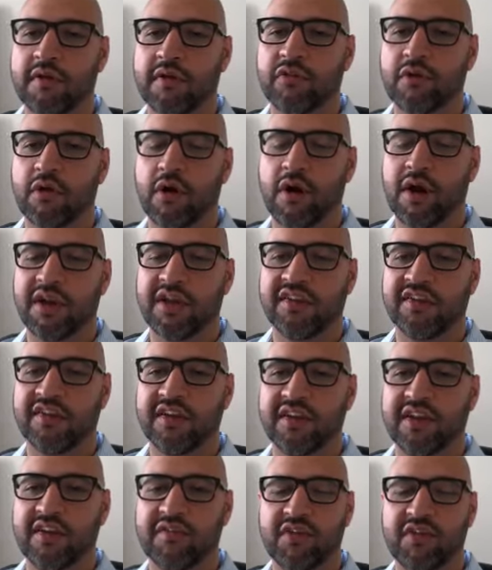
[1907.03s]
But if there are
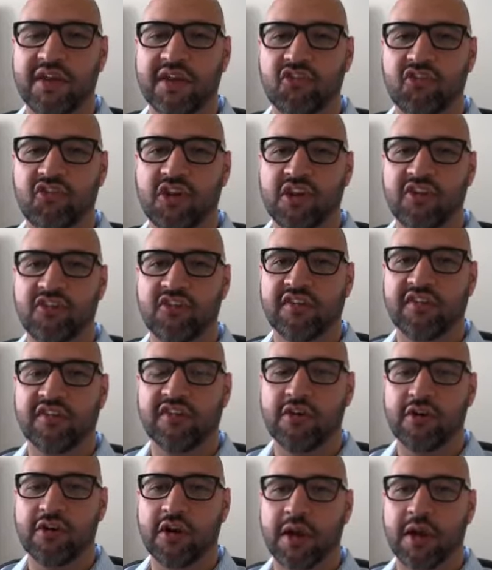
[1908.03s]
any significant changes